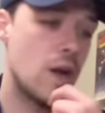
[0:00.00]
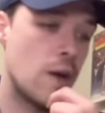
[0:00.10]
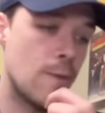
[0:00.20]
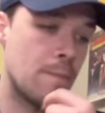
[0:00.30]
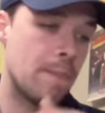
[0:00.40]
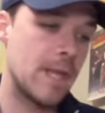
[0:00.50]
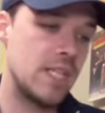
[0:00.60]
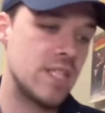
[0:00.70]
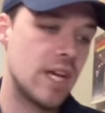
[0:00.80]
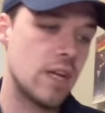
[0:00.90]
Um,
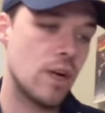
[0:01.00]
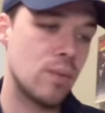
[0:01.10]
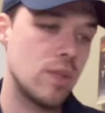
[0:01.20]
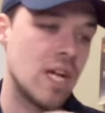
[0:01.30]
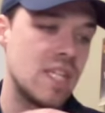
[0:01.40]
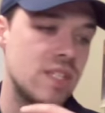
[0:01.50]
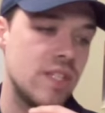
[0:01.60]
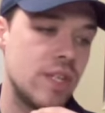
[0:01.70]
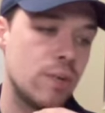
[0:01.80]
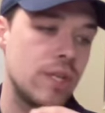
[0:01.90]
and he's got a couple lines
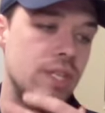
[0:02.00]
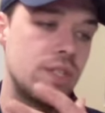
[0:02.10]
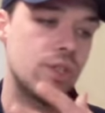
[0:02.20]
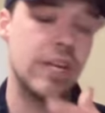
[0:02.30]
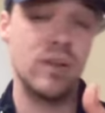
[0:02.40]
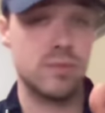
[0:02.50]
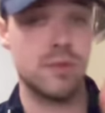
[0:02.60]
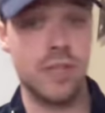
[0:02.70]
in here where he's straight up